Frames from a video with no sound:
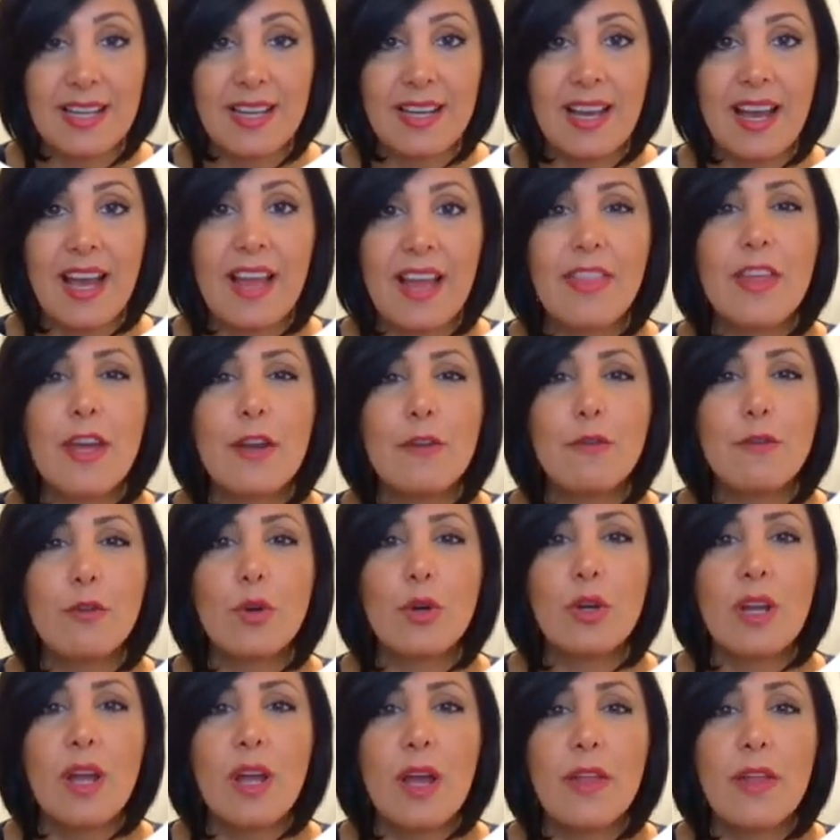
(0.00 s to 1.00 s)
and
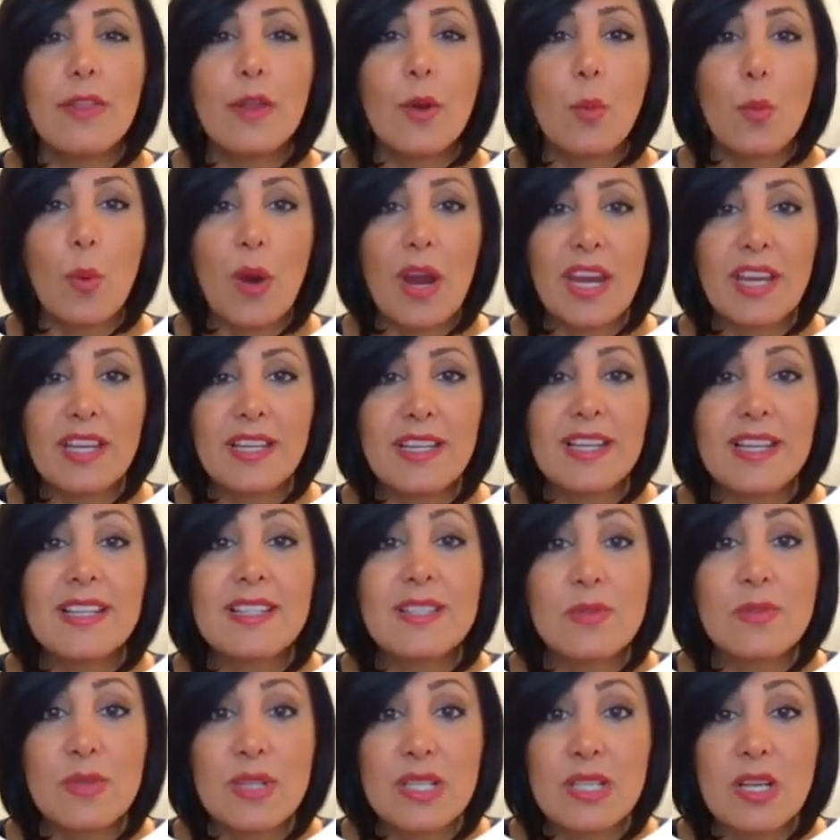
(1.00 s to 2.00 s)
therefore the wait
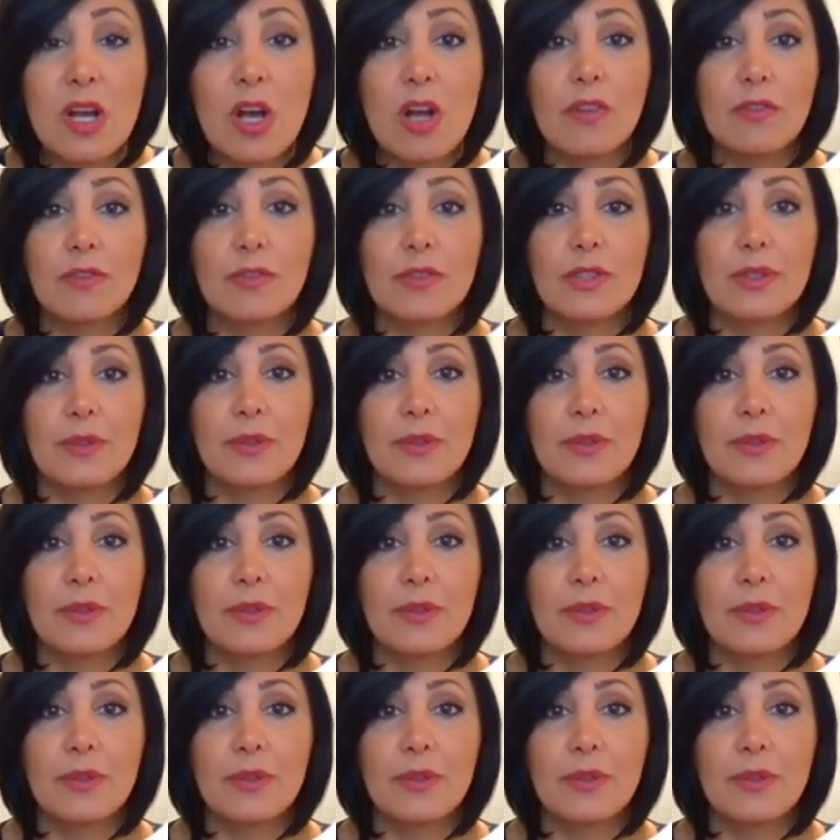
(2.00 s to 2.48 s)
is resolved.